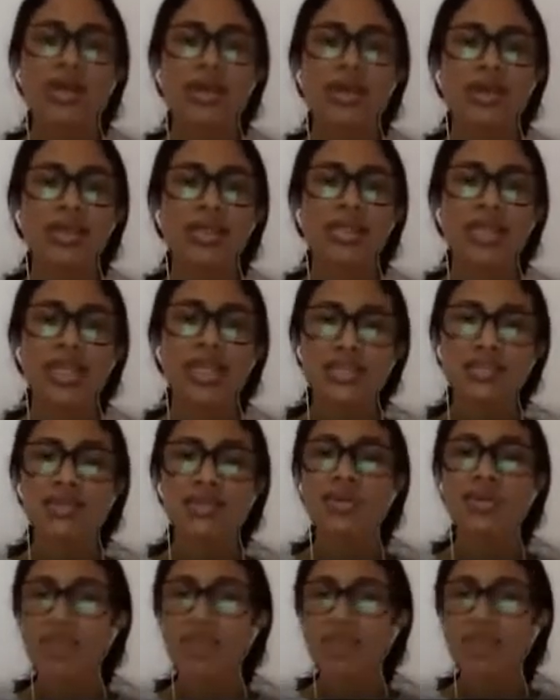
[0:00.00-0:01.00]

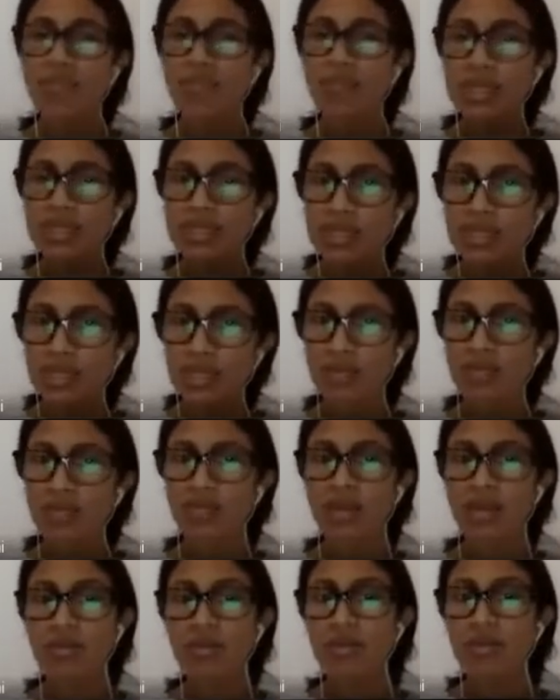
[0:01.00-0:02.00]
satisfy with the basic
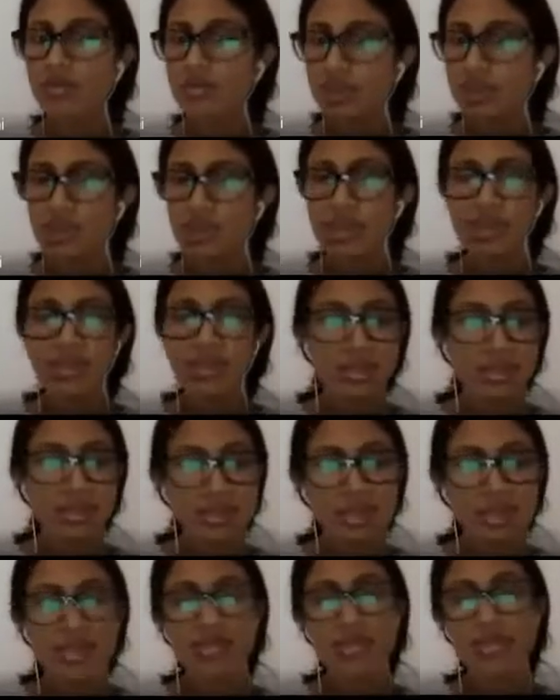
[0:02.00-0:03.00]
requirement. In that sense,
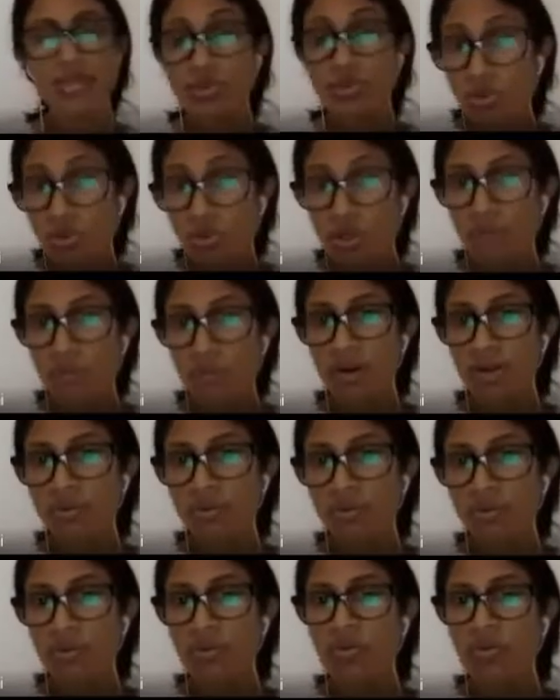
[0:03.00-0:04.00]
there is no demand
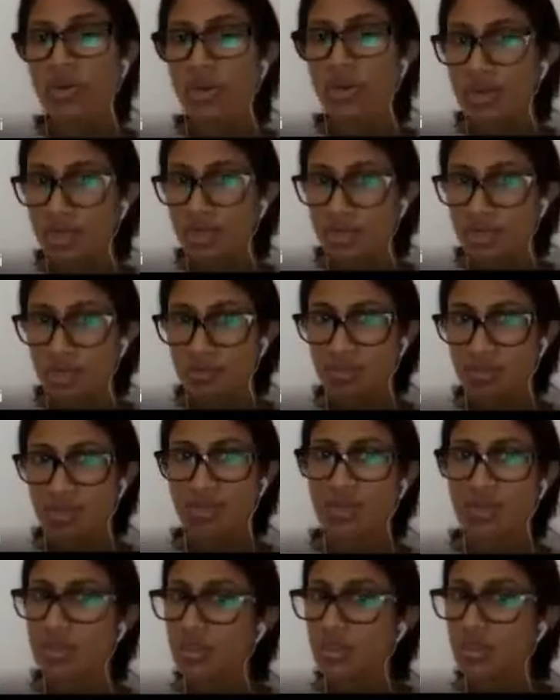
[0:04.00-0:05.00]
for good and services.
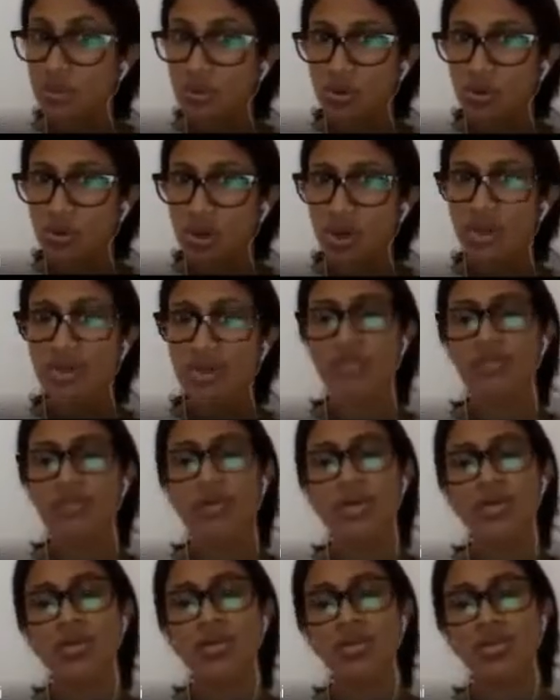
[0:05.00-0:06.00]
There is no higher
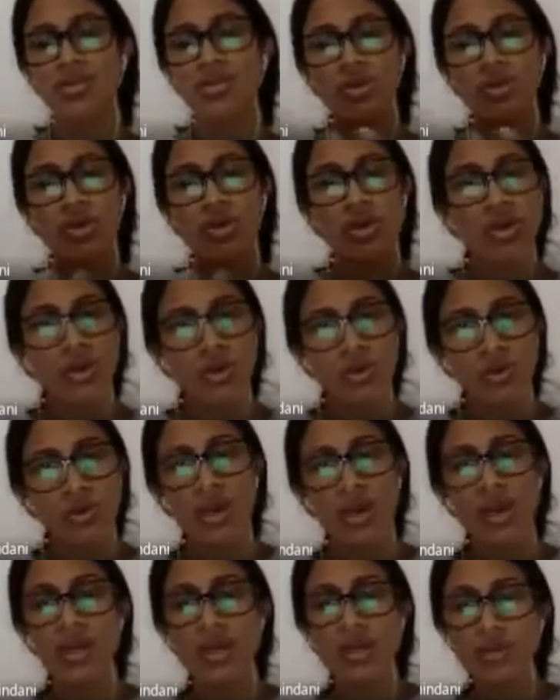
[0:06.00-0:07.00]
demand. So no higher
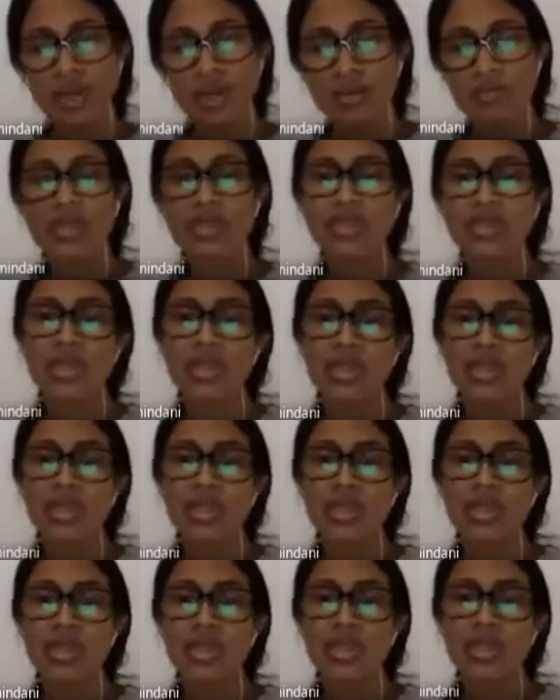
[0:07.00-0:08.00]
demand means there is
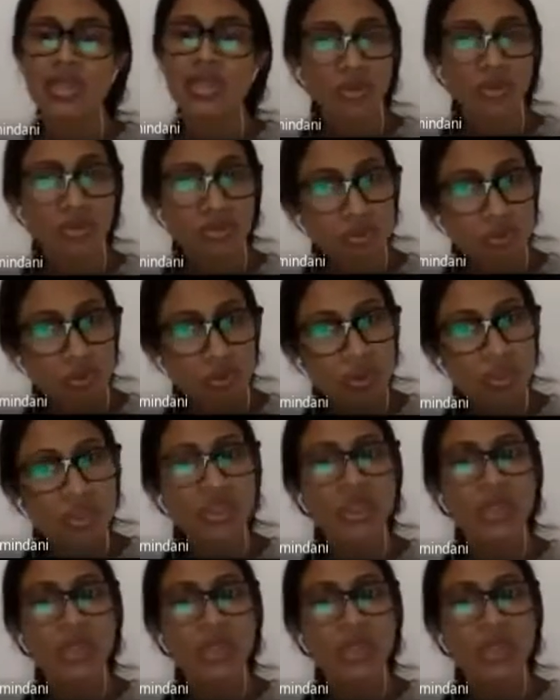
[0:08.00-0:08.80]
no motive for the